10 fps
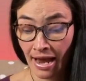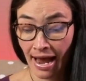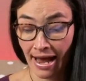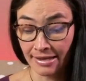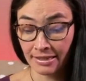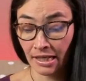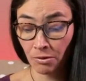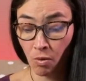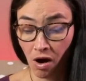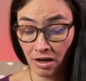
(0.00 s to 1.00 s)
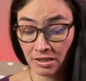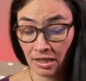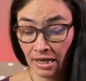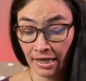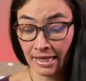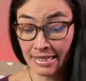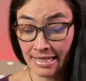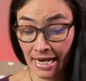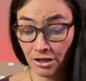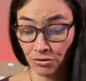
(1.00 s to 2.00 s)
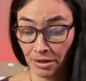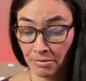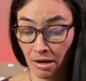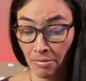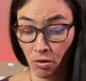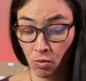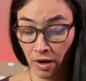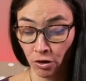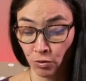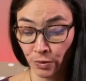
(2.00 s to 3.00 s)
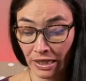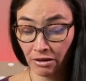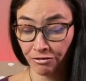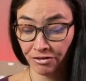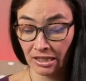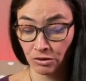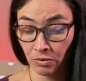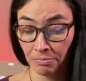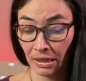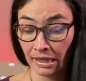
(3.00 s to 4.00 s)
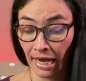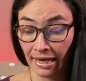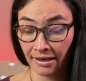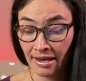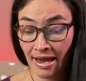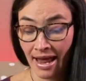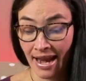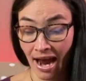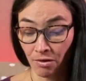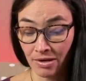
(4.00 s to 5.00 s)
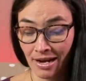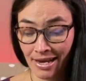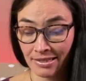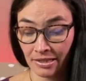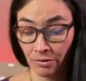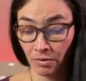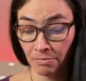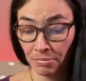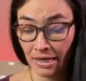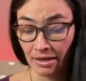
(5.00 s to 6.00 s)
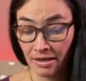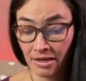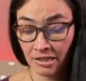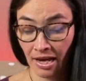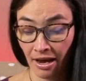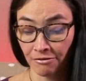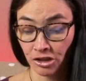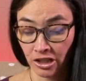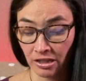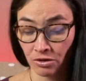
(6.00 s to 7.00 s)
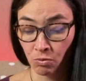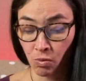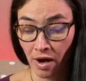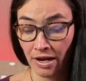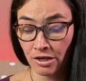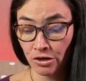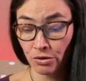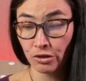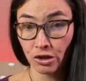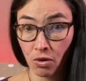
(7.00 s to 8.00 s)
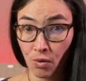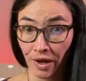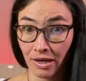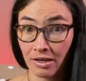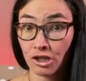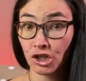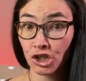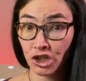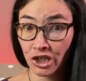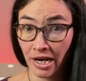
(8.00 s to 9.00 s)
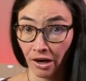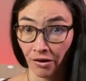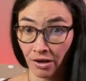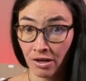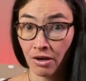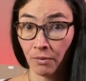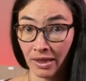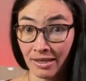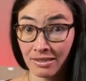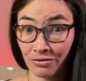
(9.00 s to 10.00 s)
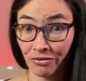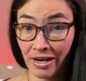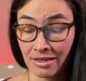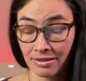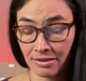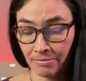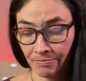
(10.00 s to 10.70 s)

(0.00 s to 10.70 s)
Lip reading: As he walked, he daydreamed about what a real feast would be like and how nice it would be to have just one new toy to share with his friends.